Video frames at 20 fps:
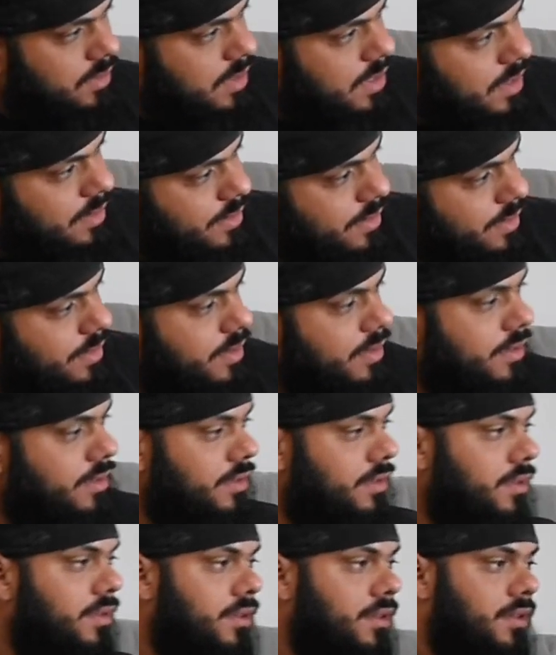and there you go.
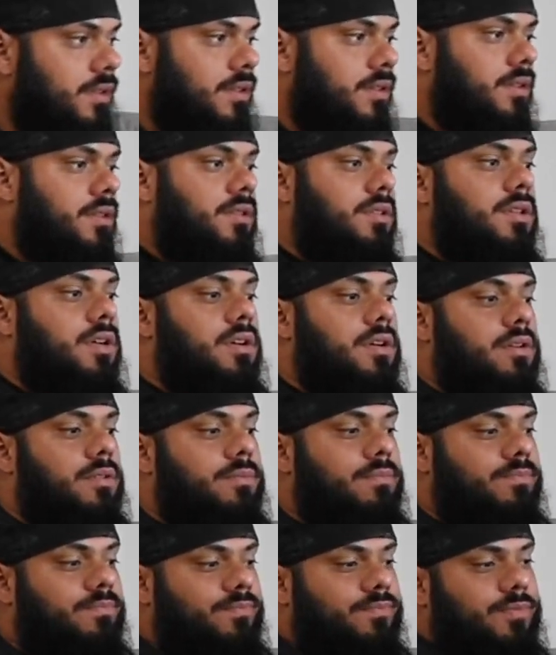
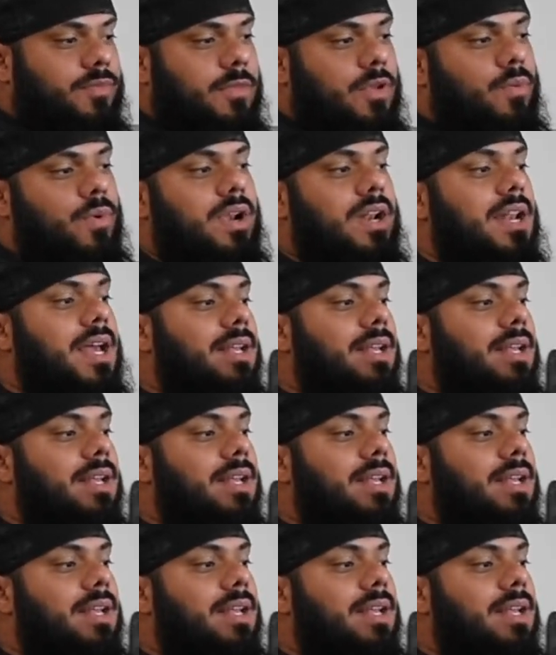So I really